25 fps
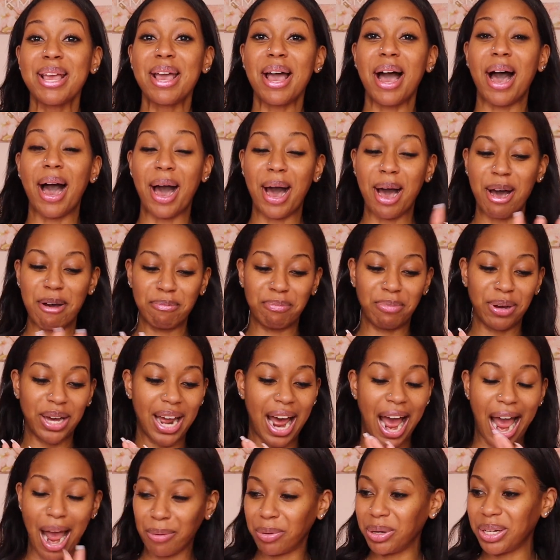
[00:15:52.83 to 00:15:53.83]

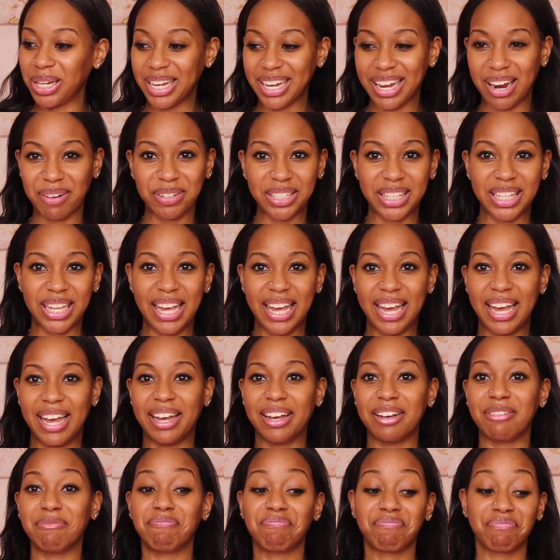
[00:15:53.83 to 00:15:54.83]
But I will link
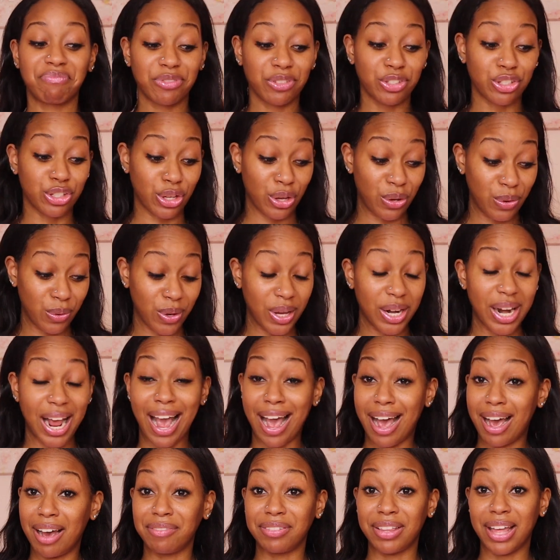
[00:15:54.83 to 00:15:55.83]
everything so you can
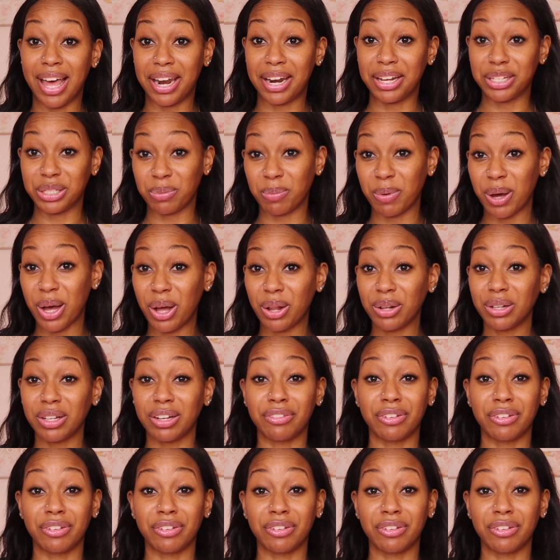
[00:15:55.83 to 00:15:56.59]
have that as well.